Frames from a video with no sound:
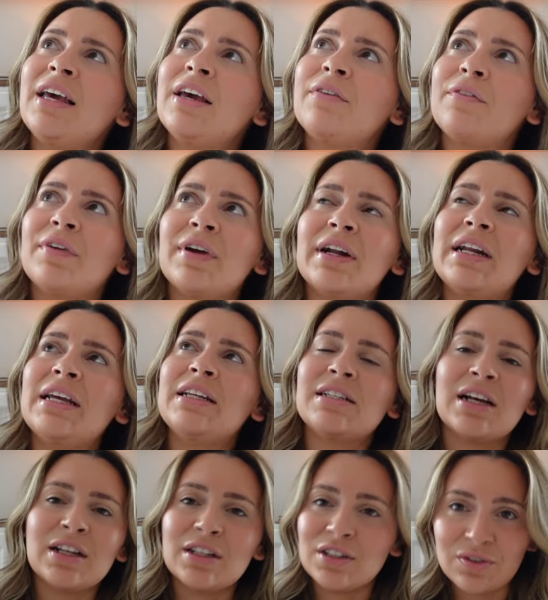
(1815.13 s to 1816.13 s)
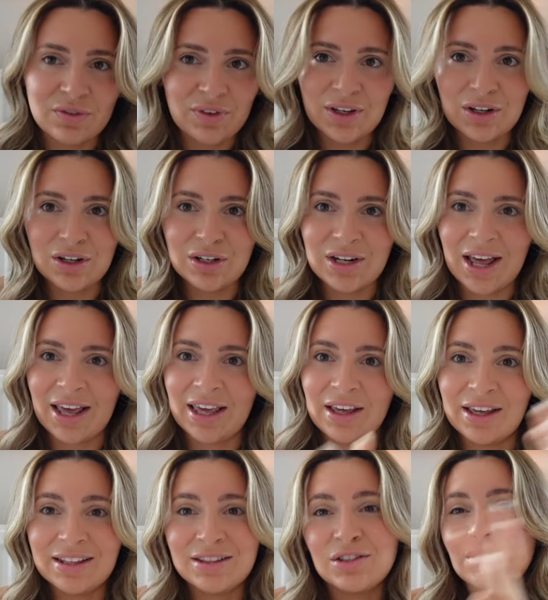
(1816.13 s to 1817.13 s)
it really does feel
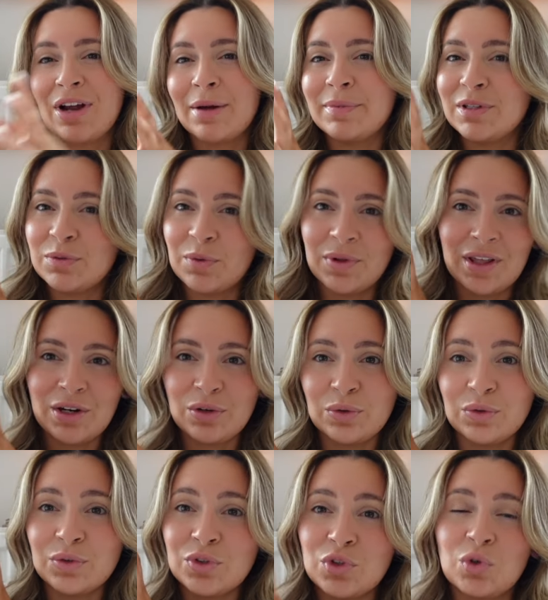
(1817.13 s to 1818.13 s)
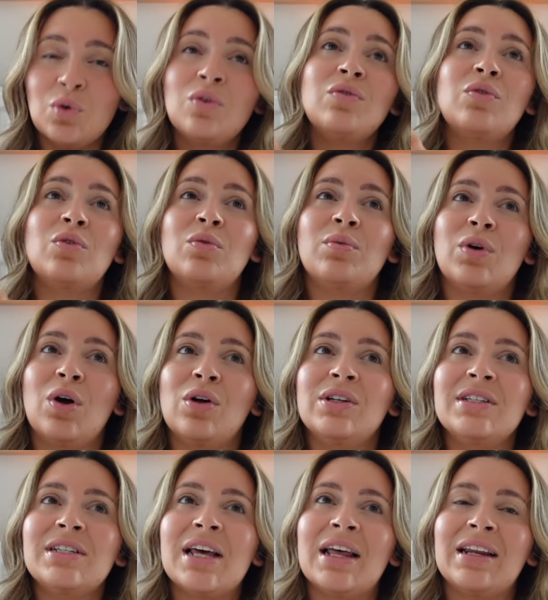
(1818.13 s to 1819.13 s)
like Instagram is what they'd call short form
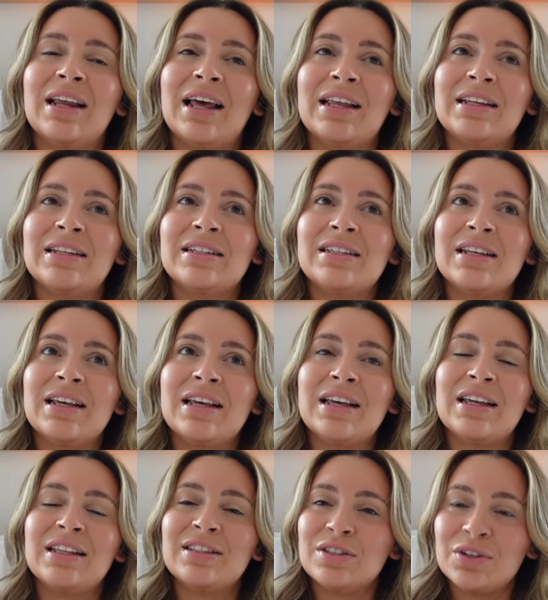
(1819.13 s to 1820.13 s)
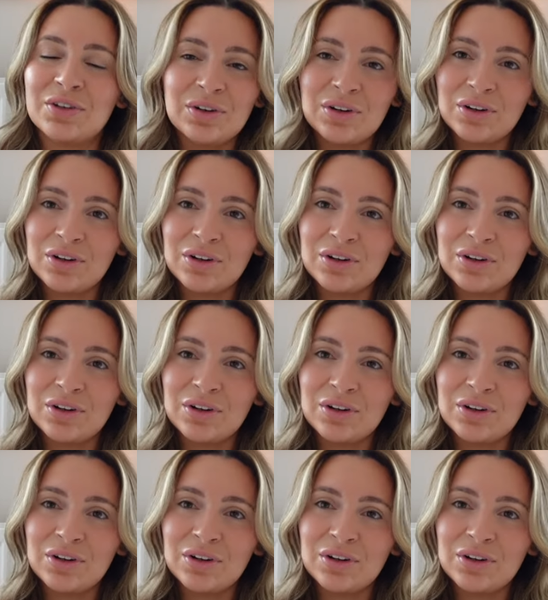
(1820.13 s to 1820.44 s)
content, and it's